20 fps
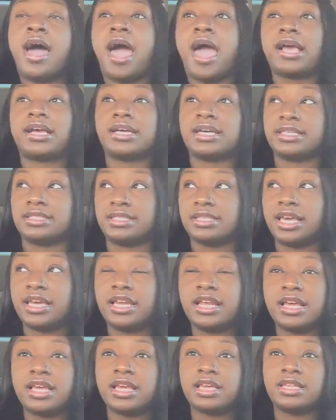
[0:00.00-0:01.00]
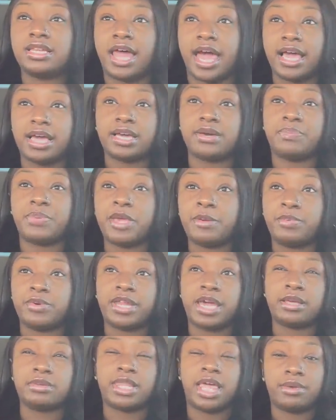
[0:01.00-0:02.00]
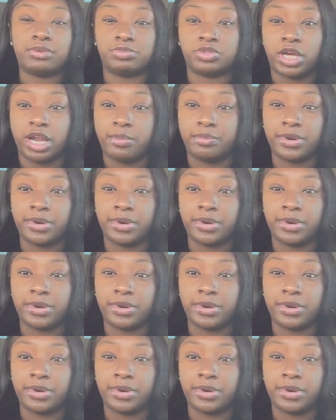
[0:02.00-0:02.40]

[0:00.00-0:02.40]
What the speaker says: because any, like, people, they try to